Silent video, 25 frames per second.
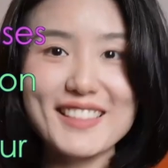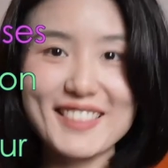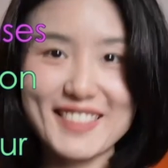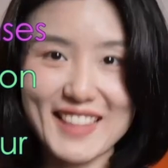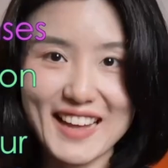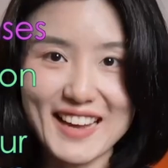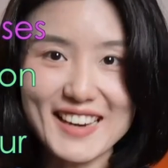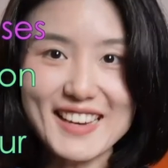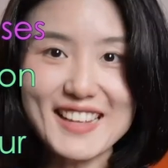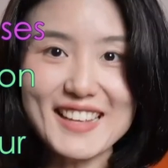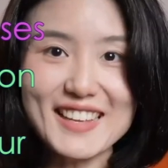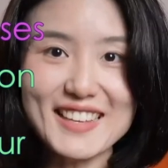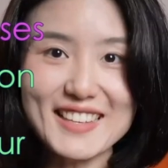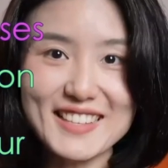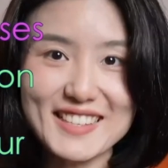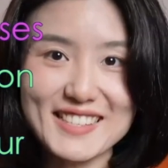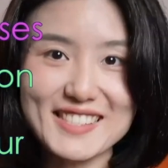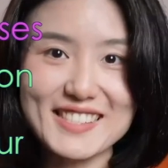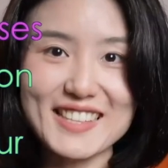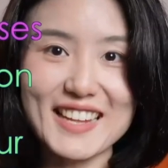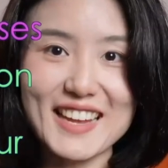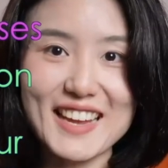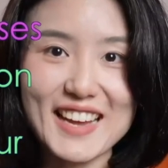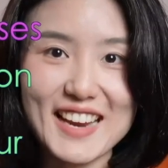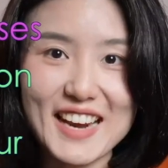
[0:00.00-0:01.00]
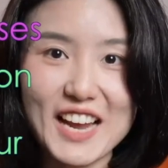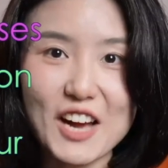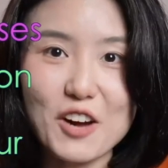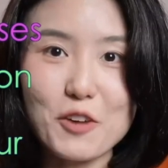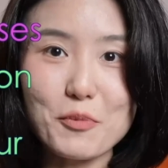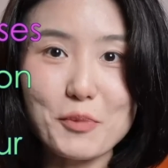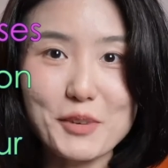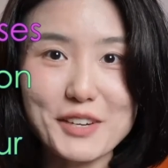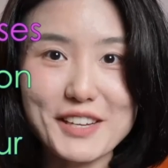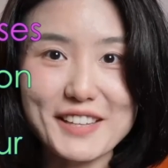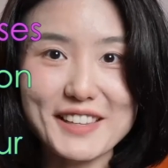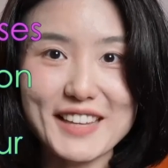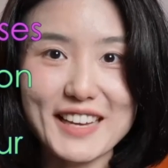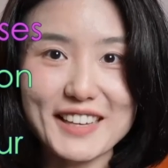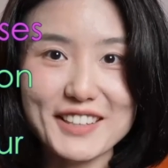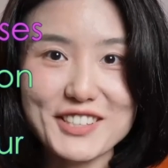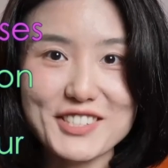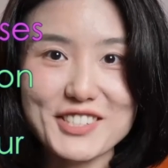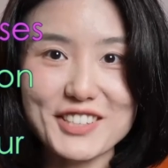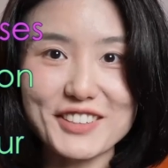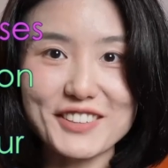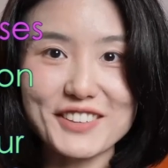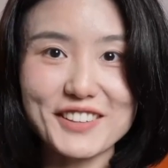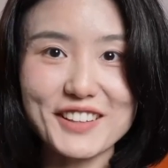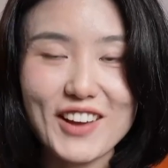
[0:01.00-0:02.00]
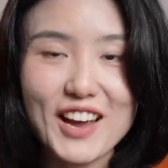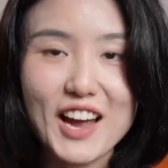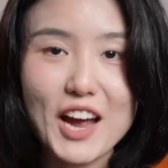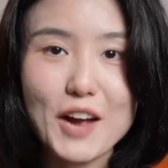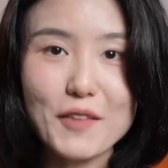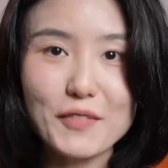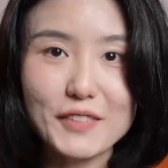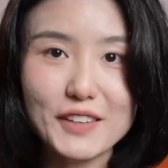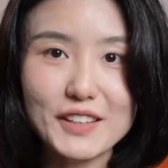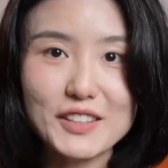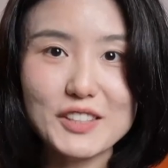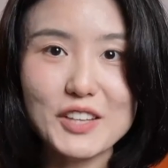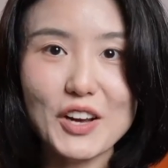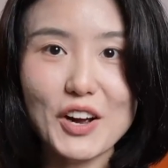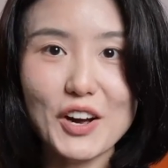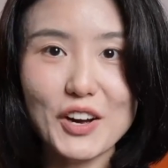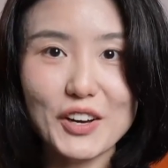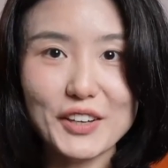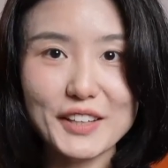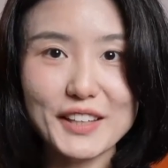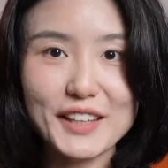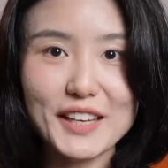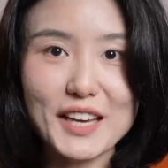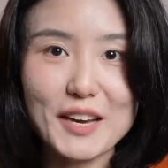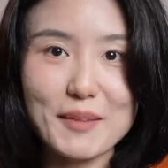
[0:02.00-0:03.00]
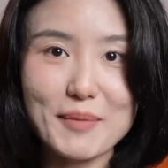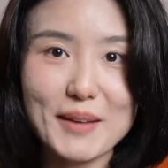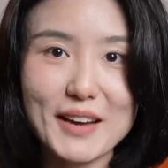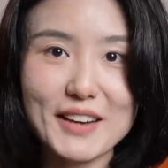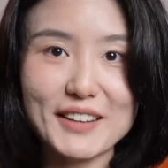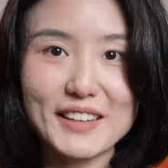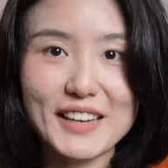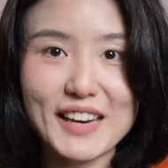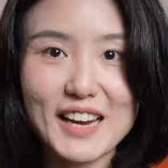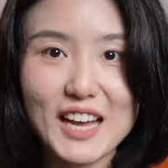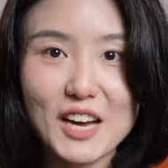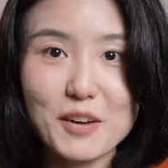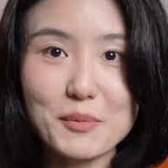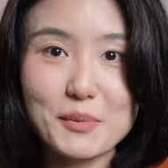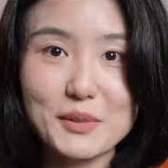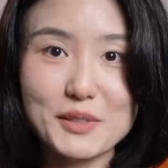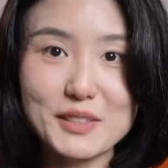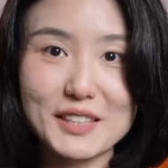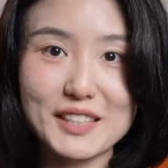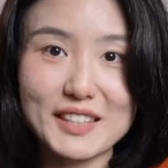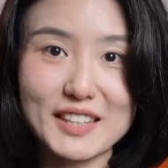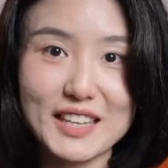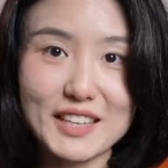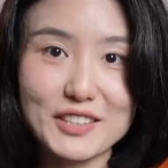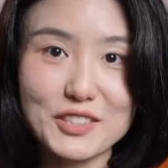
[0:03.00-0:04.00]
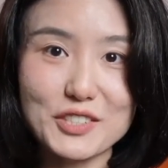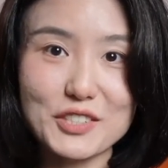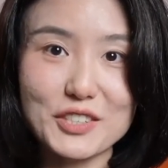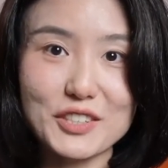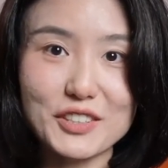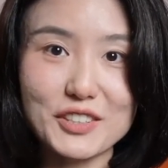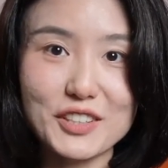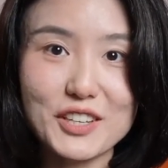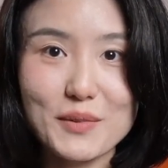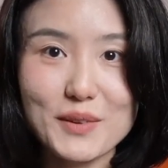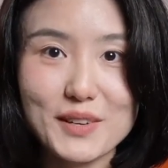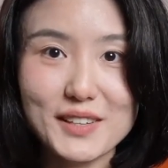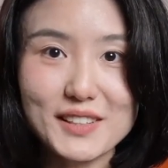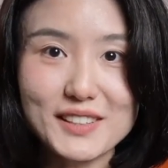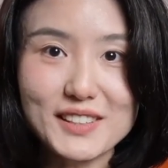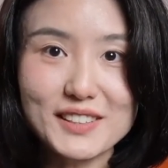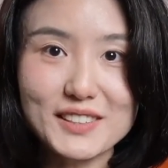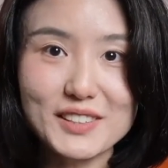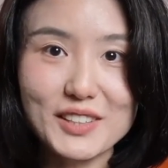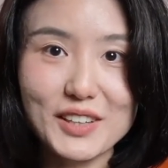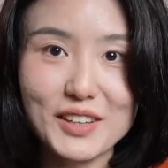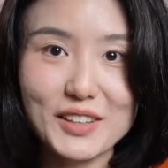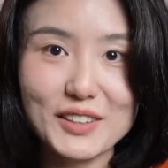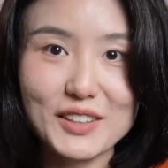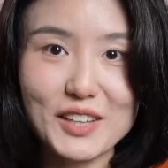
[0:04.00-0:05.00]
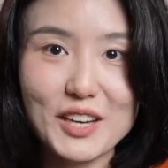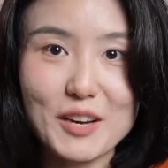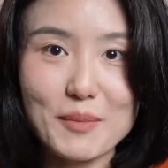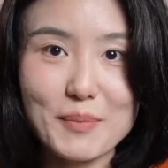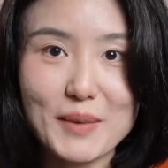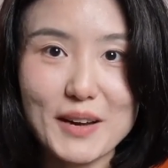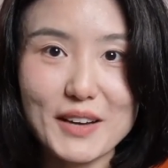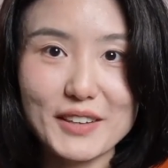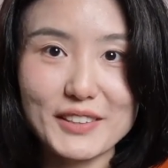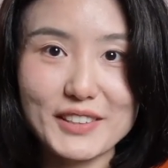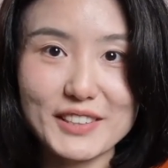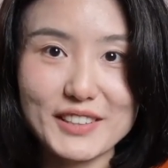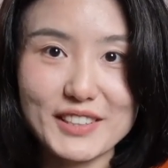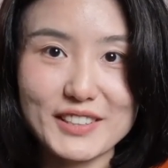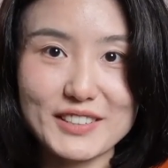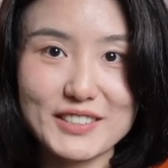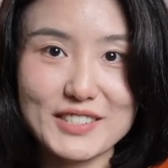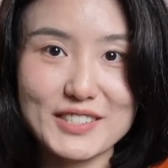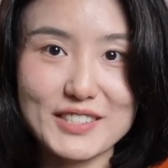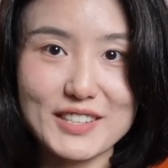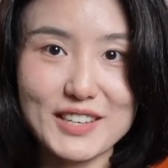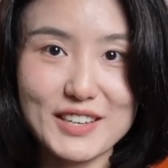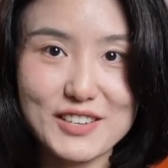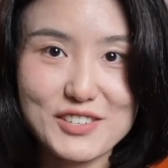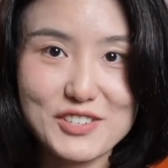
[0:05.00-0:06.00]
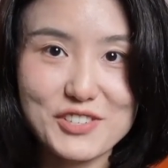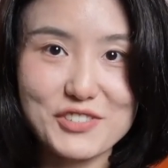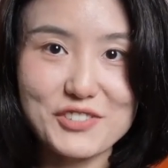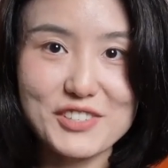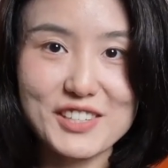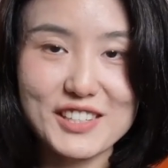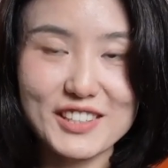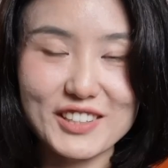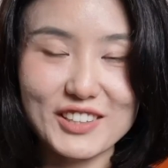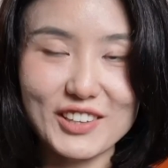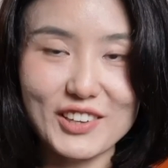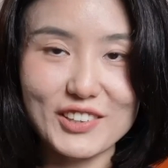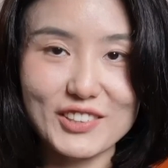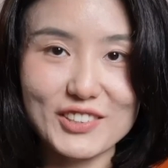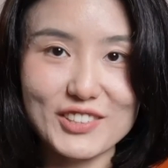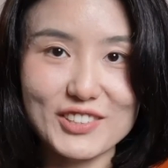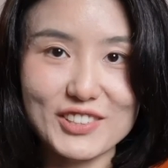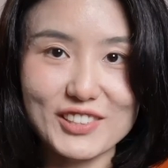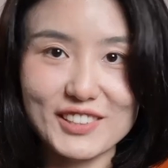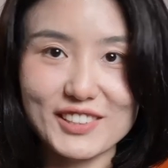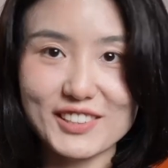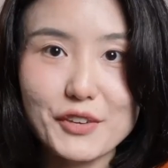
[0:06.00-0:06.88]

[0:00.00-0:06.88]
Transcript: That is the allowable deduction. Well, after talking about allowable deduction, we're gonna talk about the concessionary deduction.